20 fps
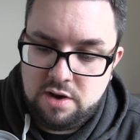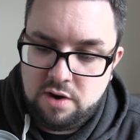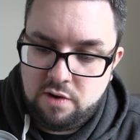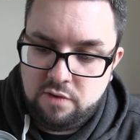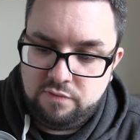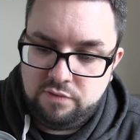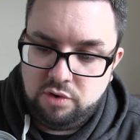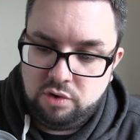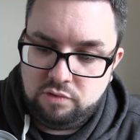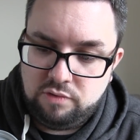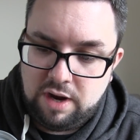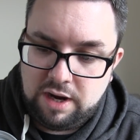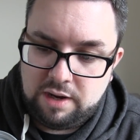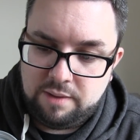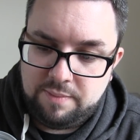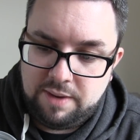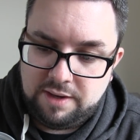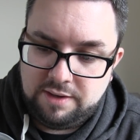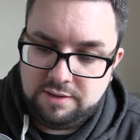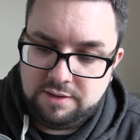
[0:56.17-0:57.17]
of your
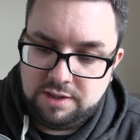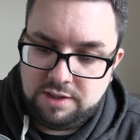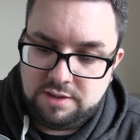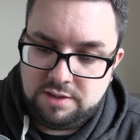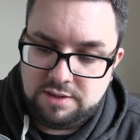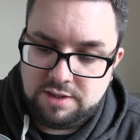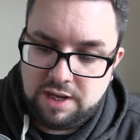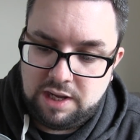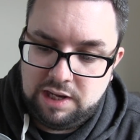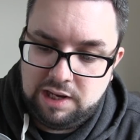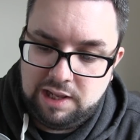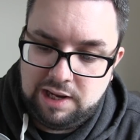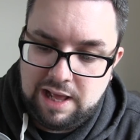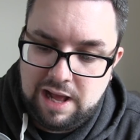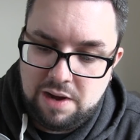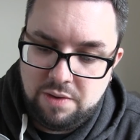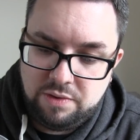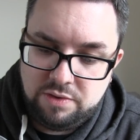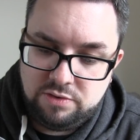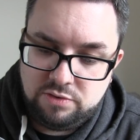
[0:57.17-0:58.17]
recommended daily
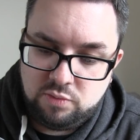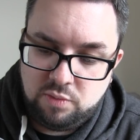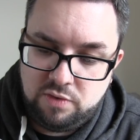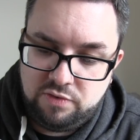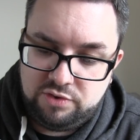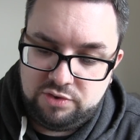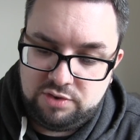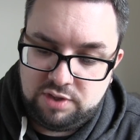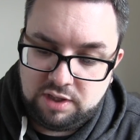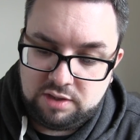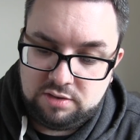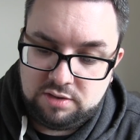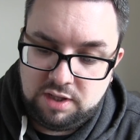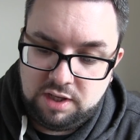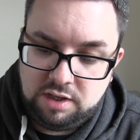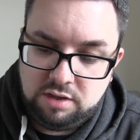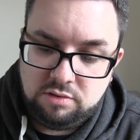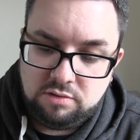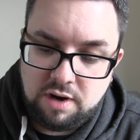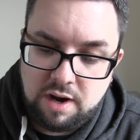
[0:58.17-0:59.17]
allowance with
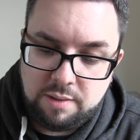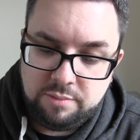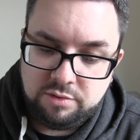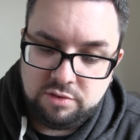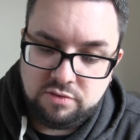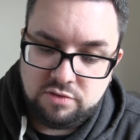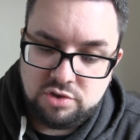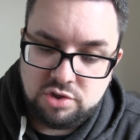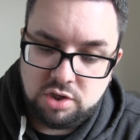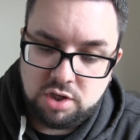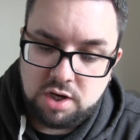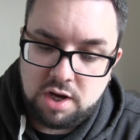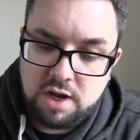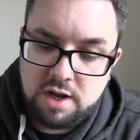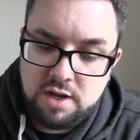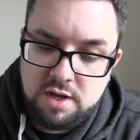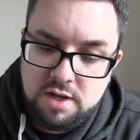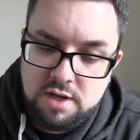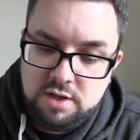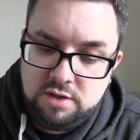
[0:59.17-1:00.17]
16 grams of sugar.